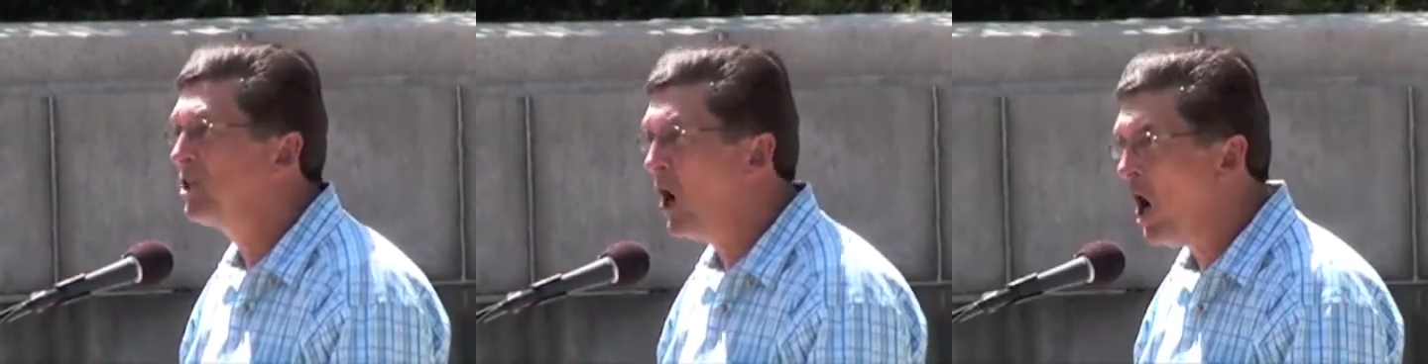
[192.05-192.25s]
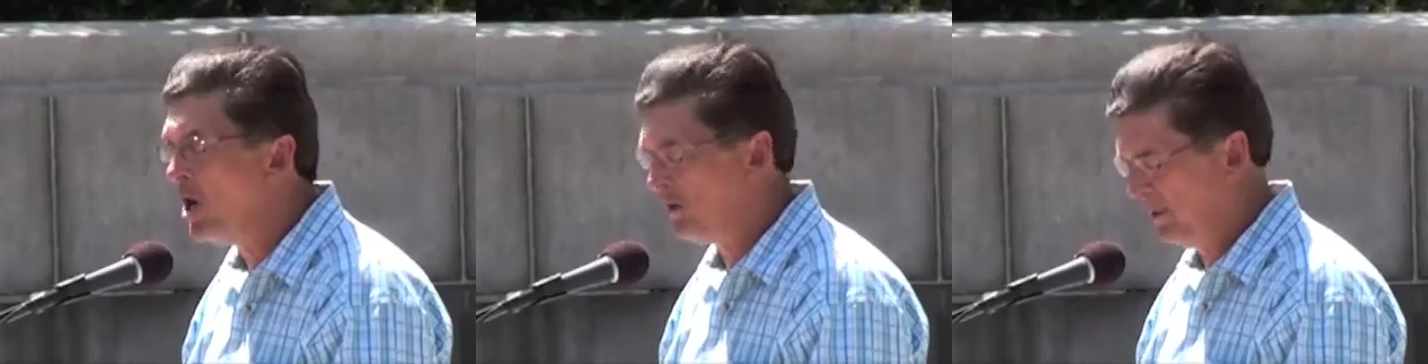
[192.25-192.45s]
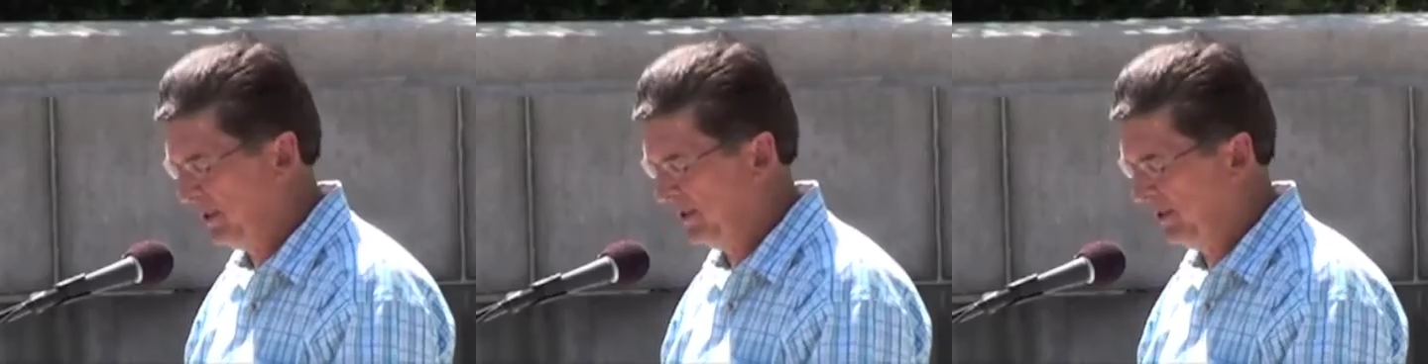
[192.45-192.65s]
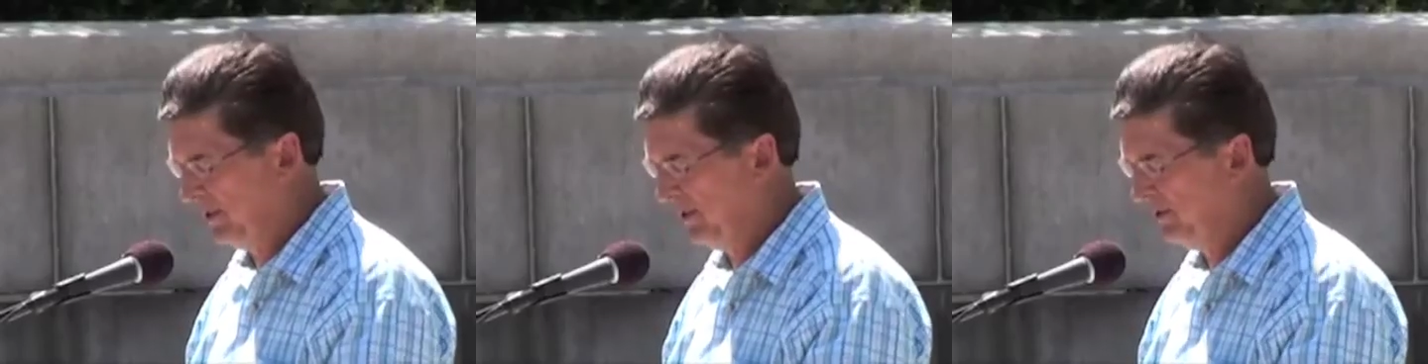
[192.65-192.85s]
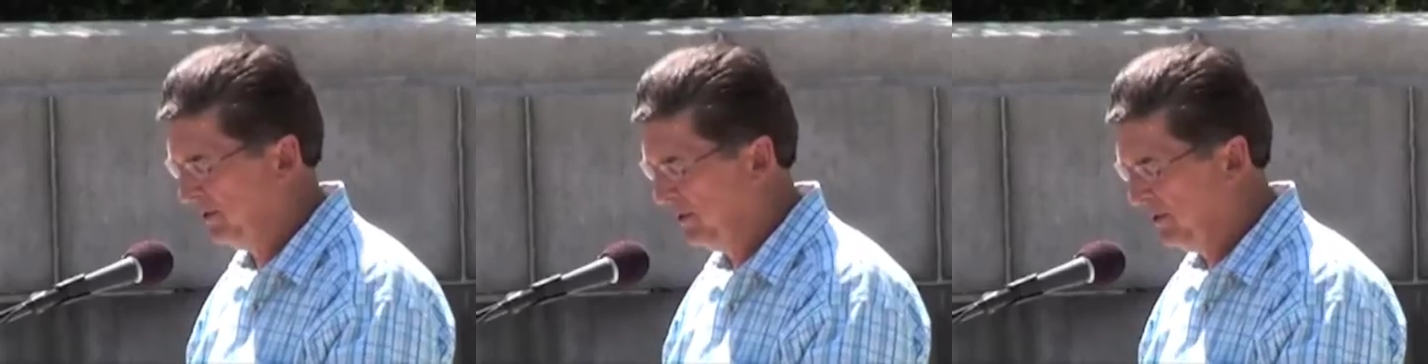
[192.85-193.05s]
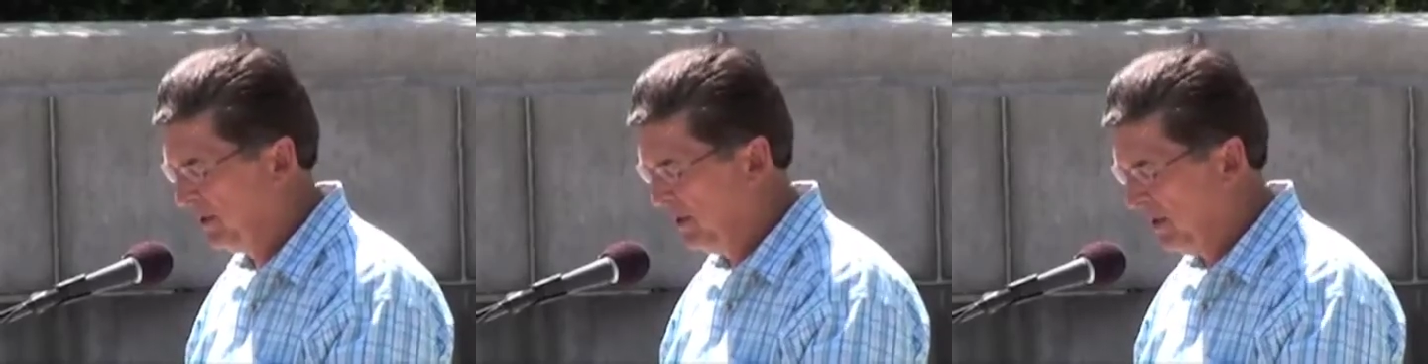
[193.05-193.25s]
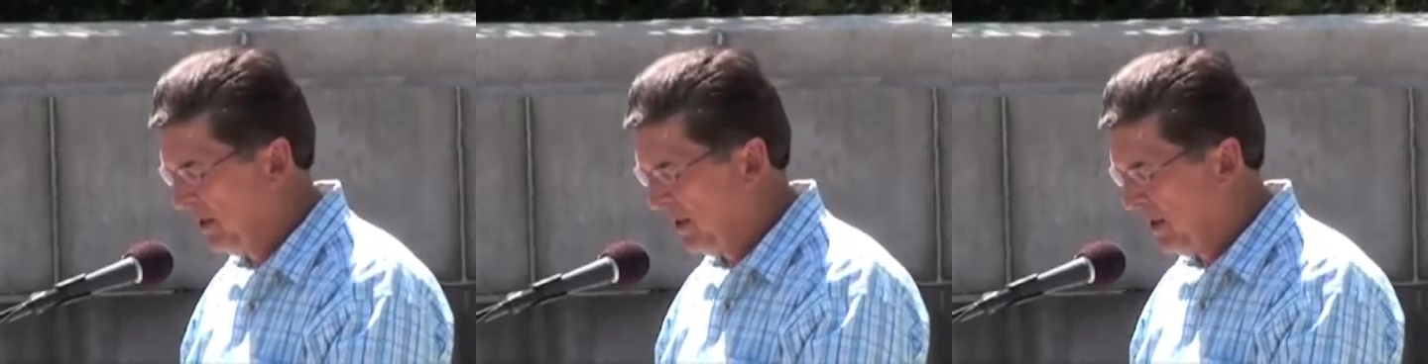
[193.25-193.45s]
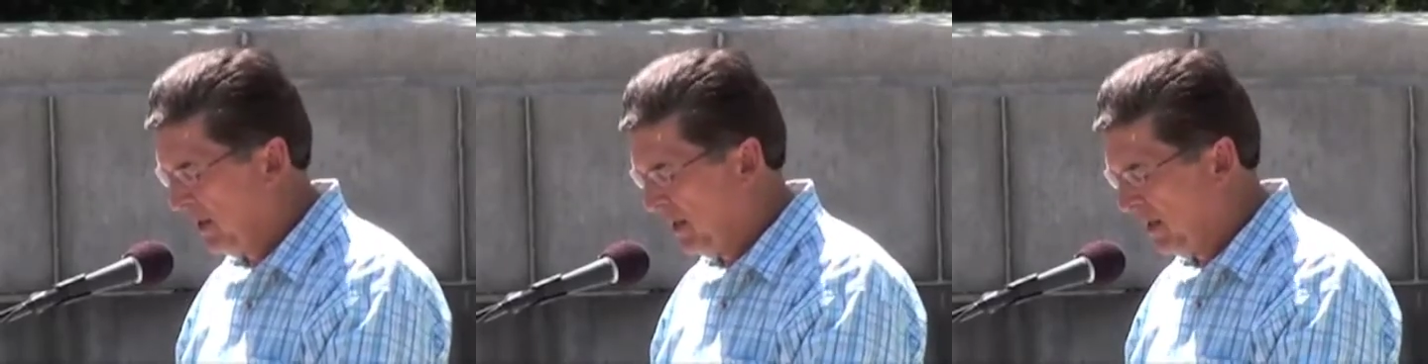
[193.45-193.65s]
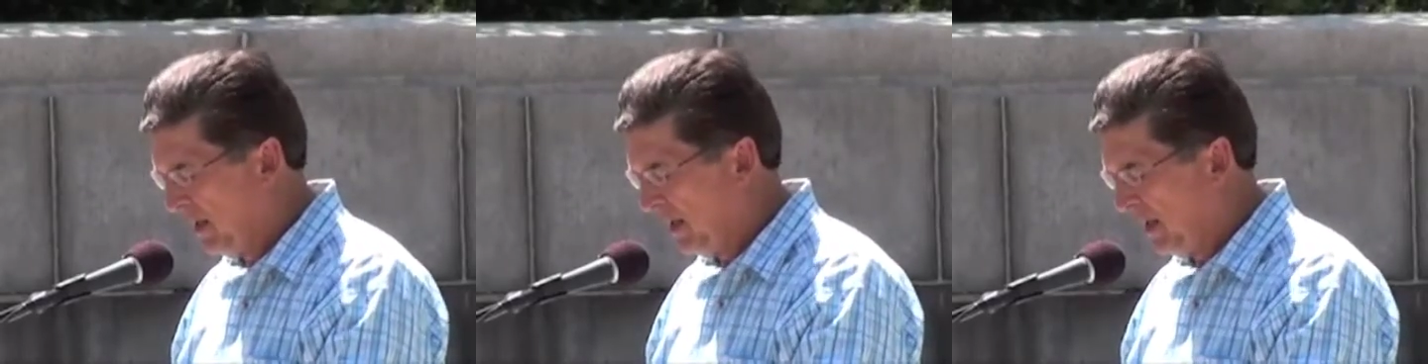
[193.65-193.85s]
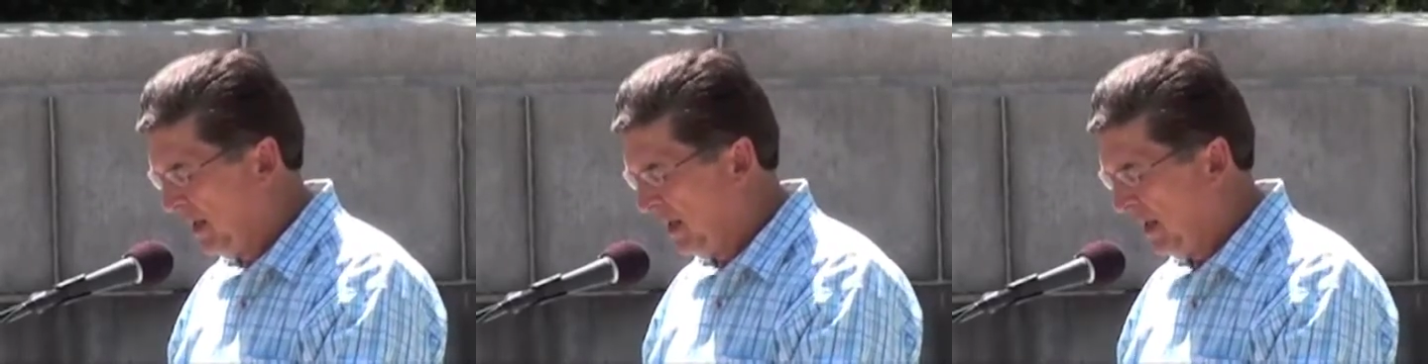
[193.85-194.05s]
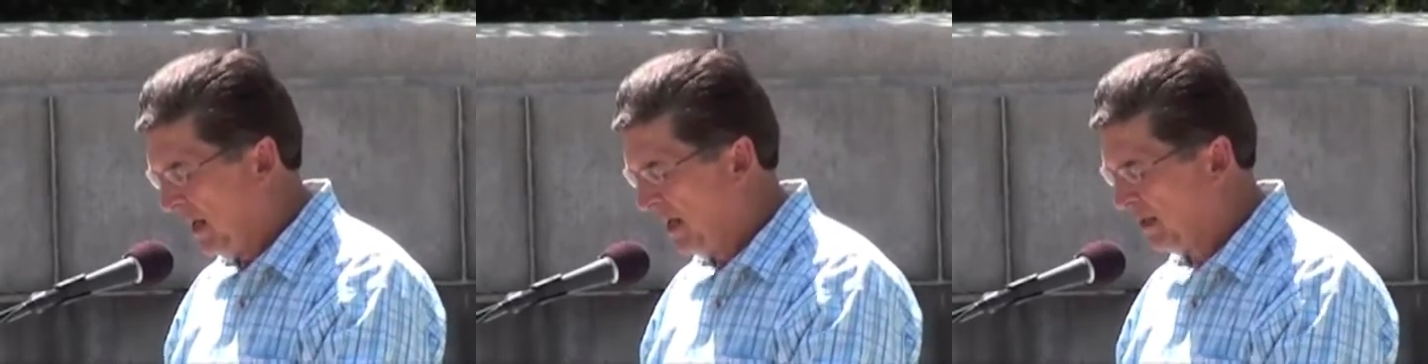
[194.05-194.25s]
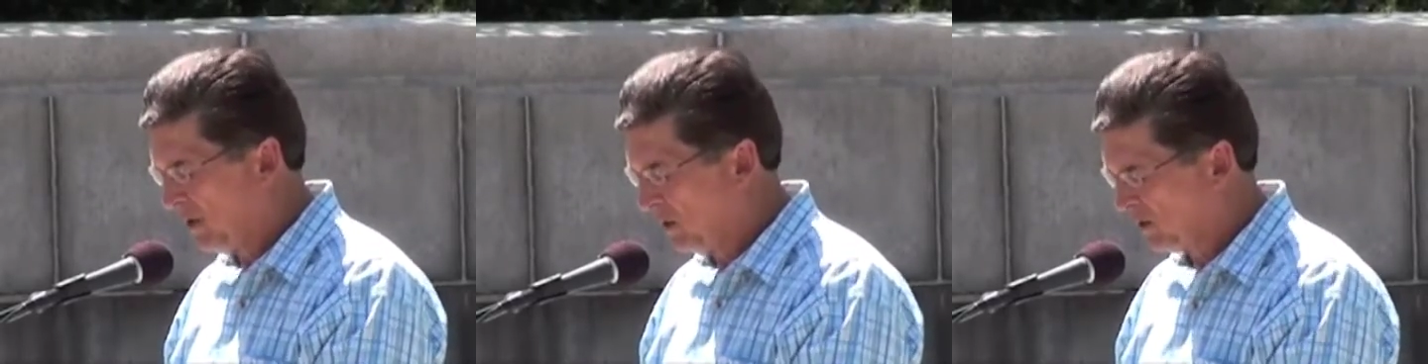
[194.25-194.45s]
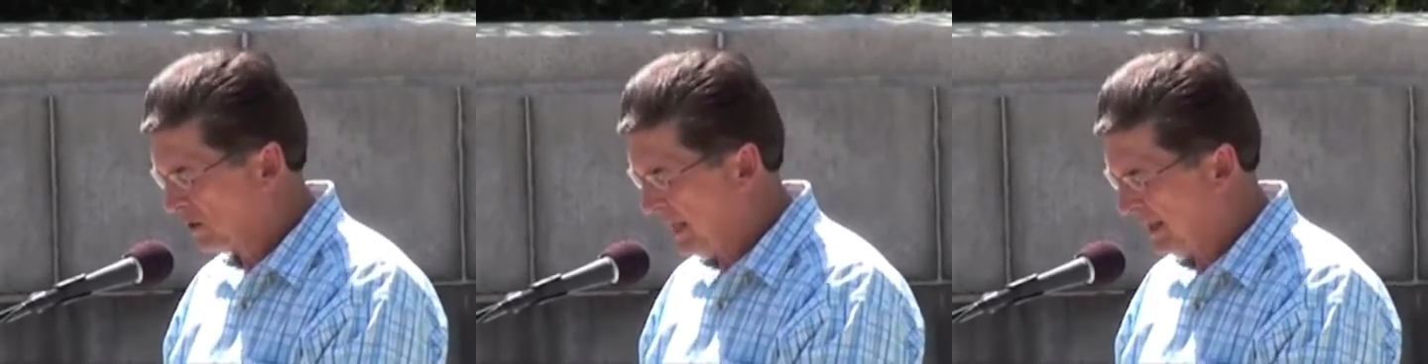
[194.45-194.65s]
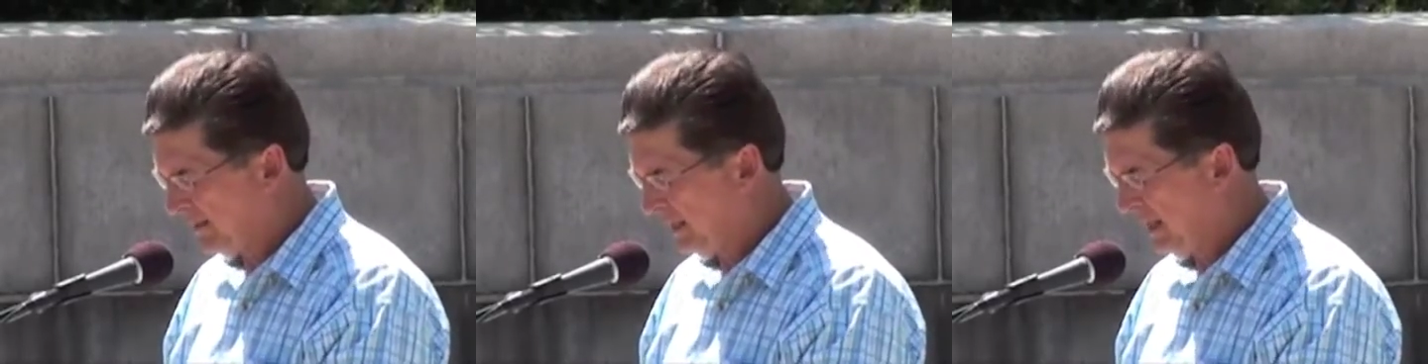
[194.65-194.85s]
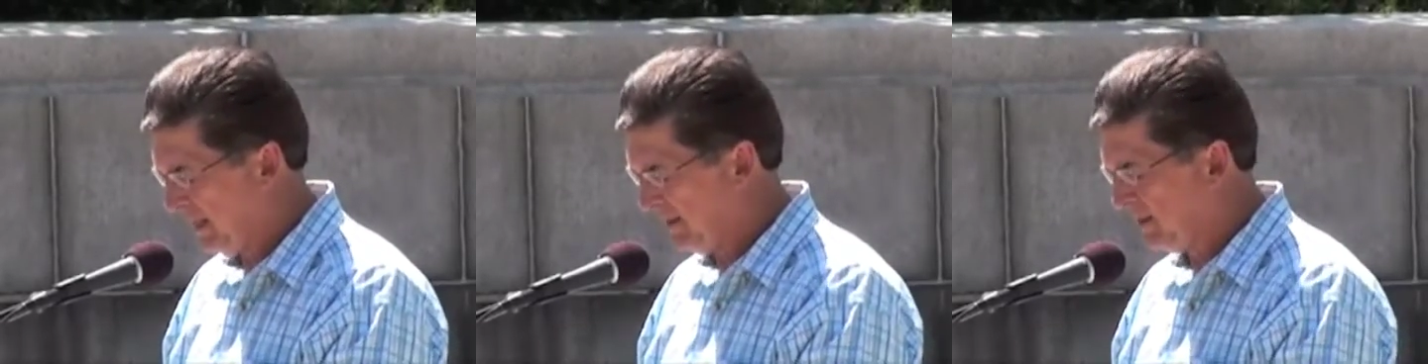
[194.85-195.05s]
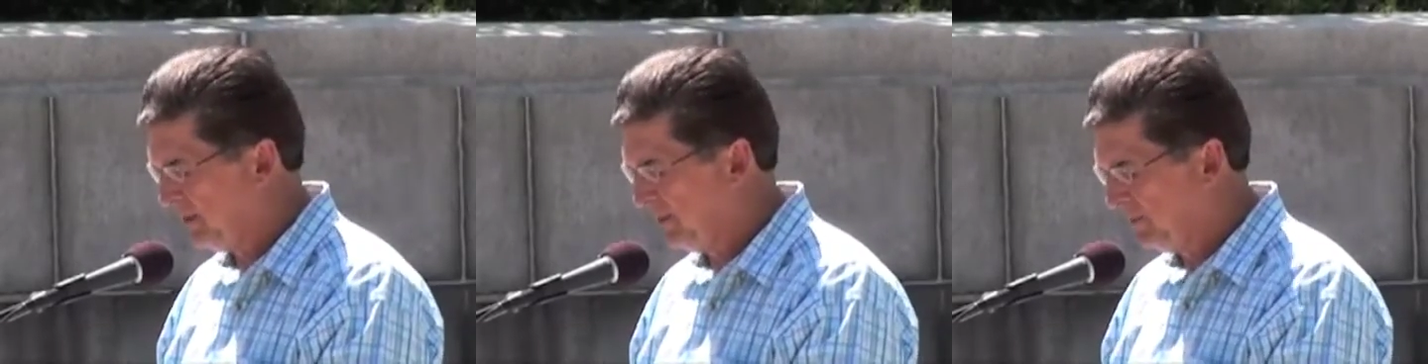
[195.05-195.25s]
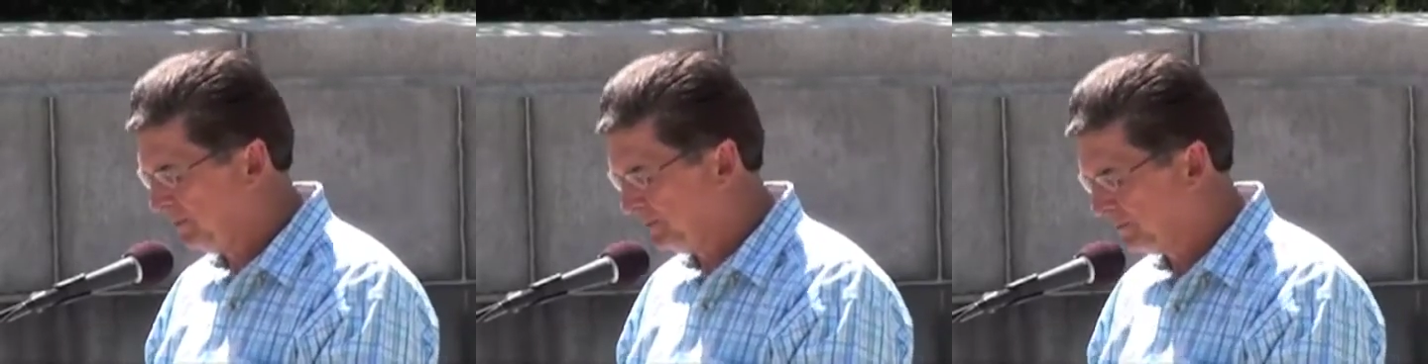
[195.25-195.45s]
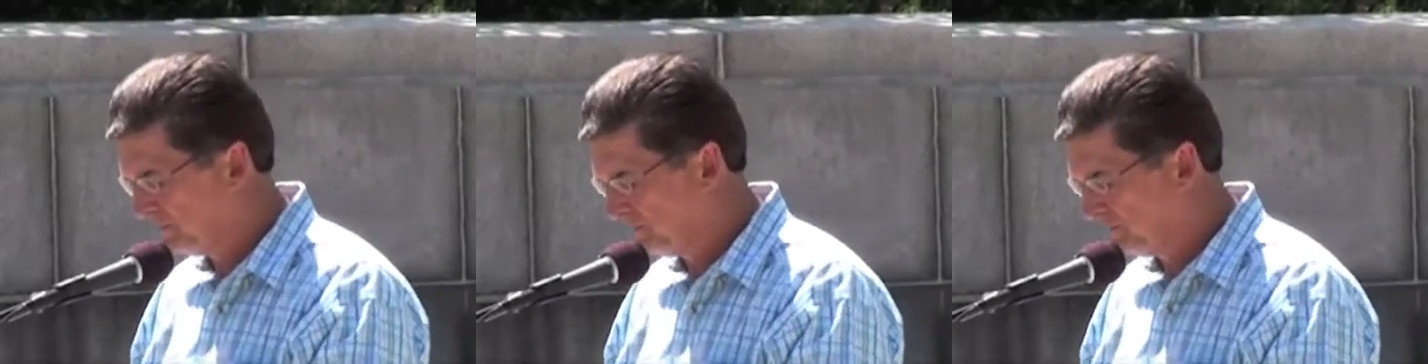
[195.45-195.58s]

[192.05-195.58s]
Congress. And it goes like this.